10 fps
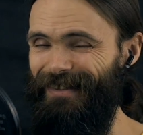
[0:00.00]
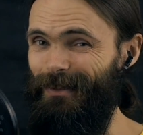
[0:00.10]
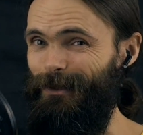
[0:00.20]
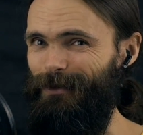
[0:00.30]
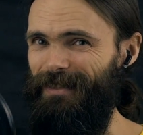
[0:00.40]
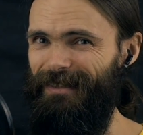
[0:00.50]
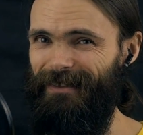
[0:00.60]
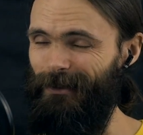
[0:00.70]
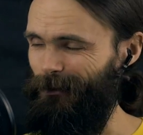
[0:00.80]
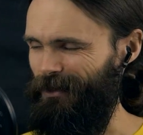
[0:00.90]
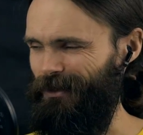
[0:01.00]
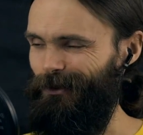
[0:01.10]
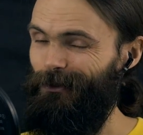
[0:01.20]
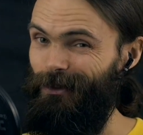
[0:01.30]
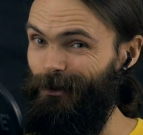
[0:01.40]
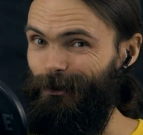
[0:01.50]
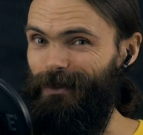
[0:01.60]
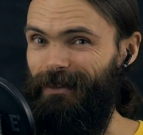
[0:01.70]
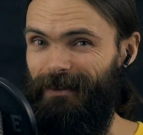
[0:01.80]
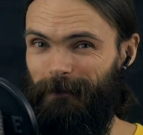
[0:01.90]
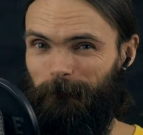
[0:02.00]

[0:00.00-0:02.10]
always learning Korean.